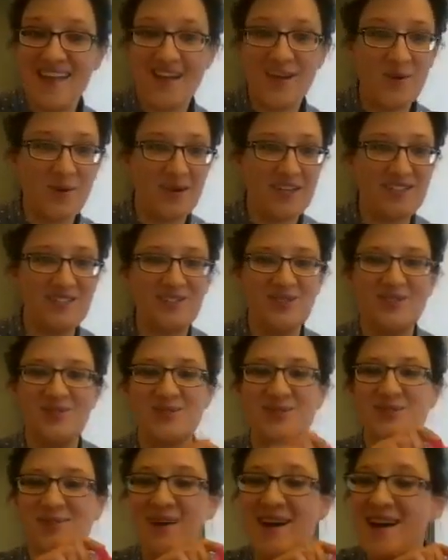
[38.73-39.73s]
going
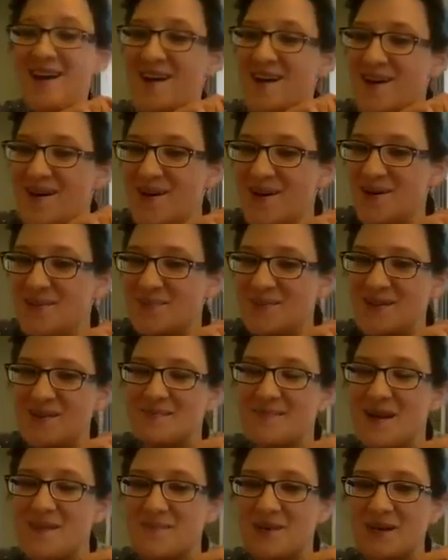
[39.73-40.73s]
to open up
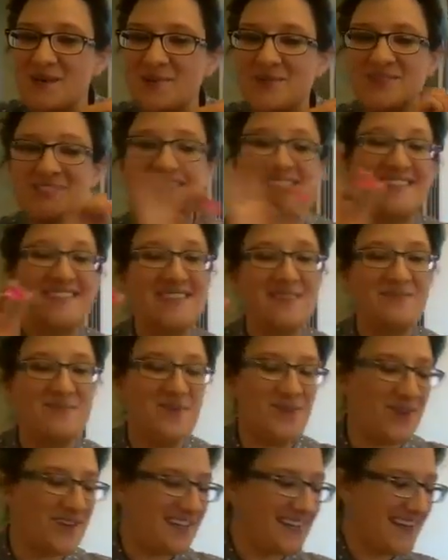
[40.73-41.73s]
my bubbles. Good
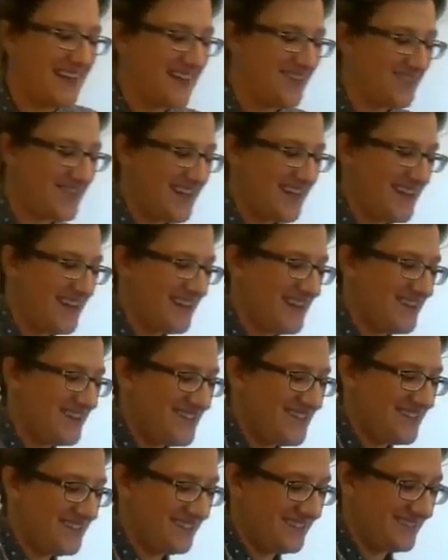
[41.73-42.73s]
morning out
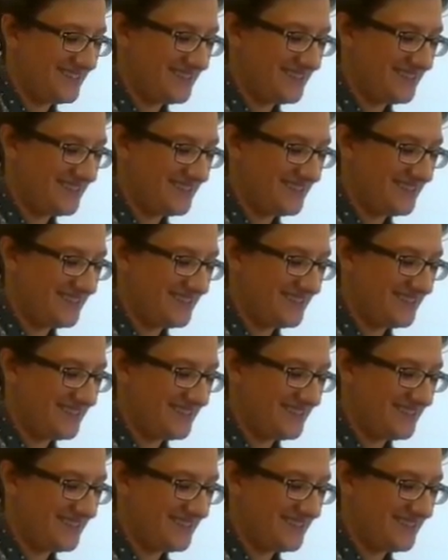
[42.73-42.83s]
there.